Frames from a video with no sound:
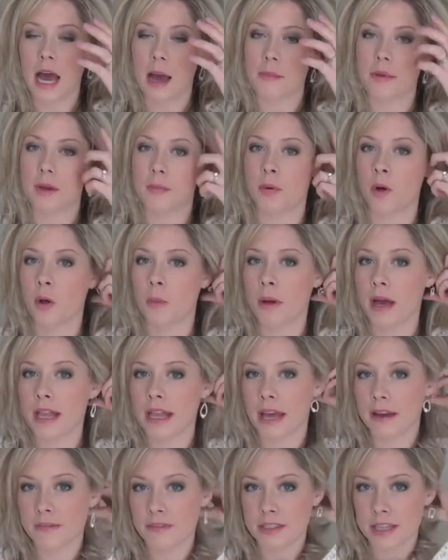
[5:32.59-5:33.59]
I'm going to pull my
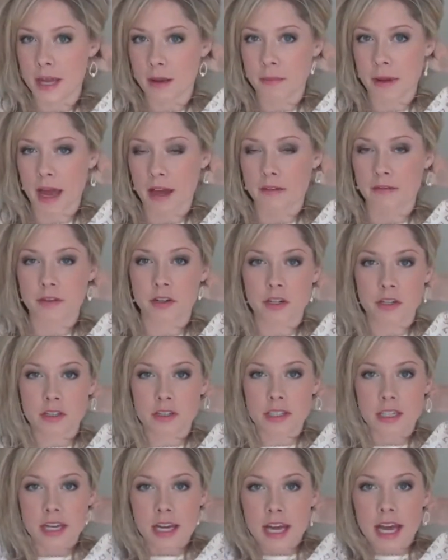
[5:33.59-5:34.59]
left side back
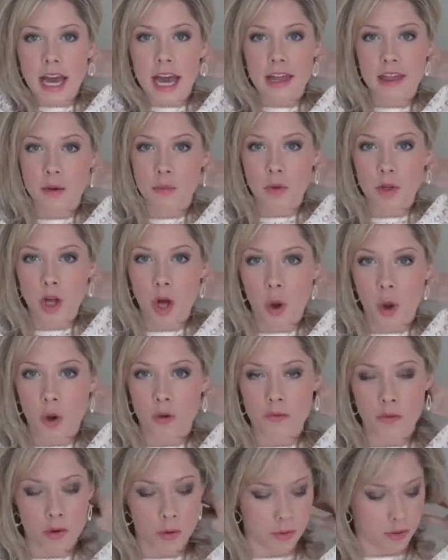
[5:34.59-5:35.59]
first, and then we'll go
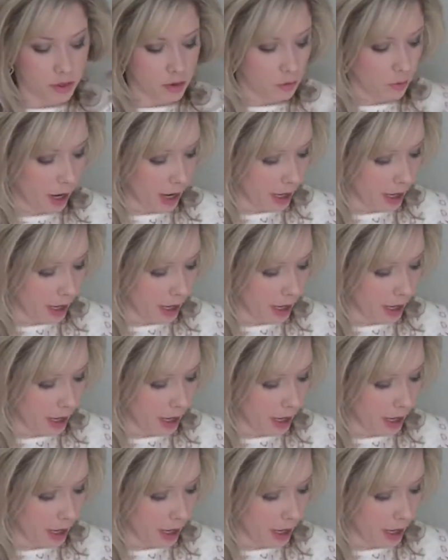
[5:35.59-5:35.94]
over it with the